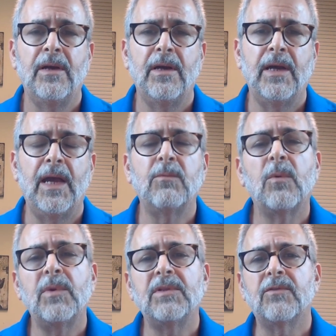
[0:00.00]
And when
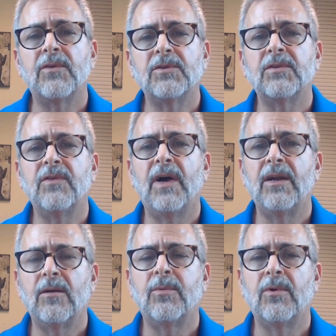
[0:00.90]
we diversify
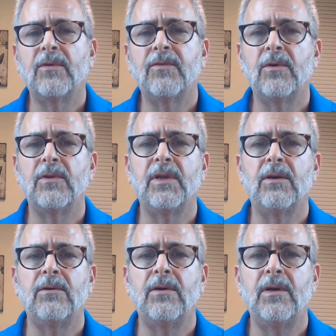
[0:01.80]
our portfolio,
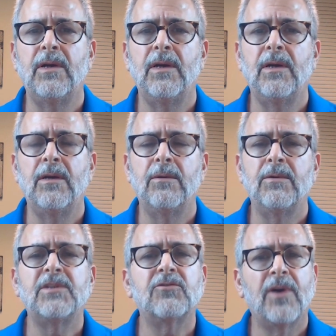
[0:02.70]

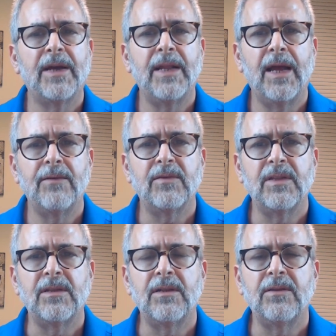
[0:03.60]
we try to have a
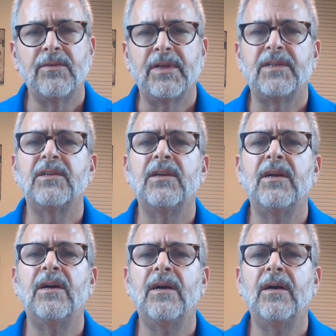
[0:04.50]
little of each.
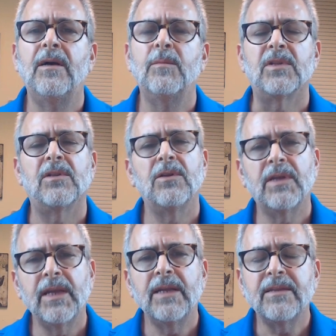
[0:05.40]
But
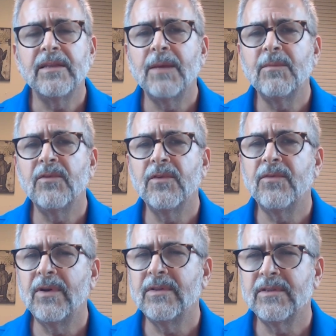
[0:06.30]
looking at the name of the
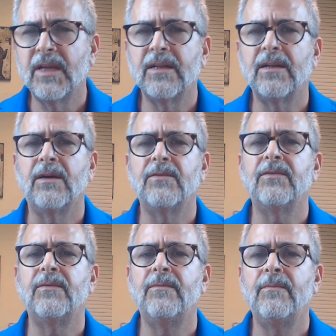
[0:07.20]
fund is not enough.
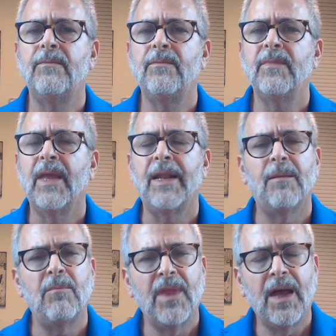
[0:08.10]
And
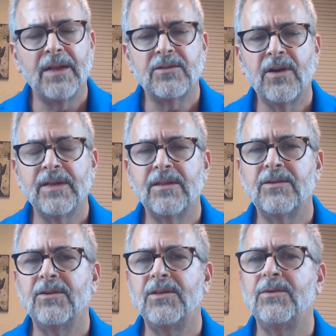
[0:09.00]
I'm not trying to
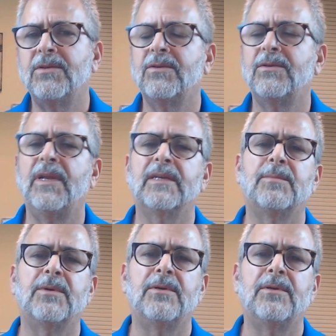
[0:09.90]
turn you into an expert.